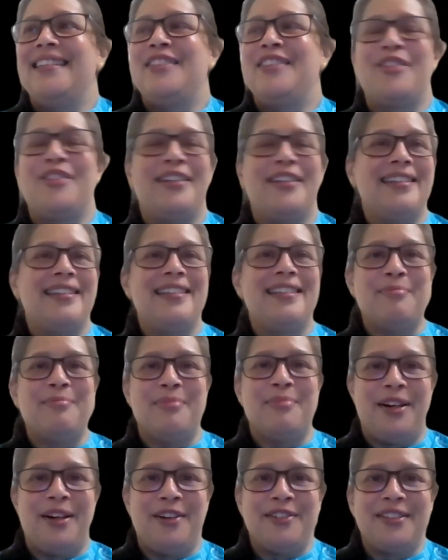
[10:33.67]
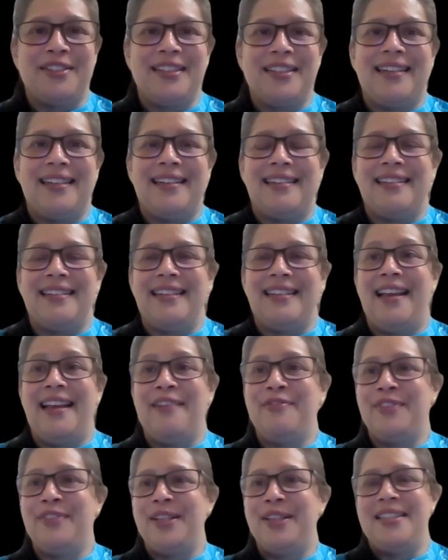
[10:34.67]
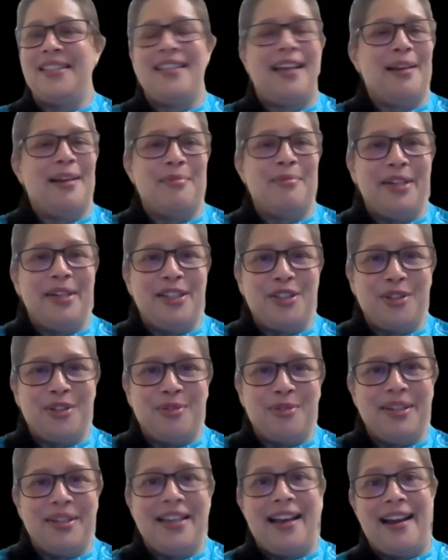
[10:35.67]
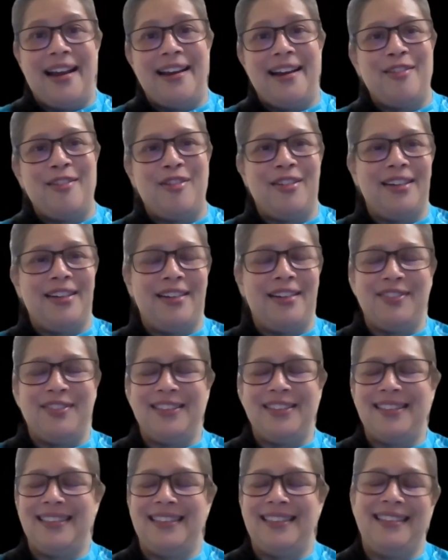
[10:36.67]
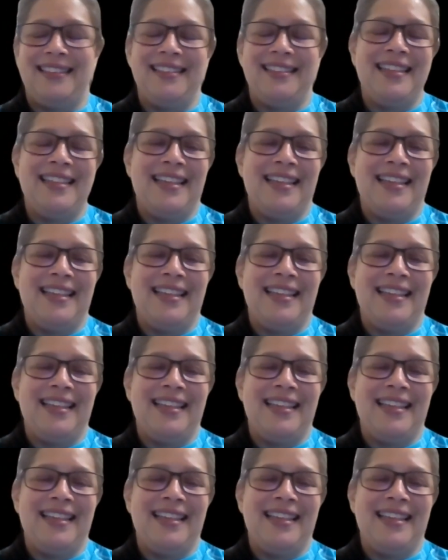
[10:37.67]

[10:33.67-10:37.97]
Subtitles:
thrilled about every celebration we had on diversity.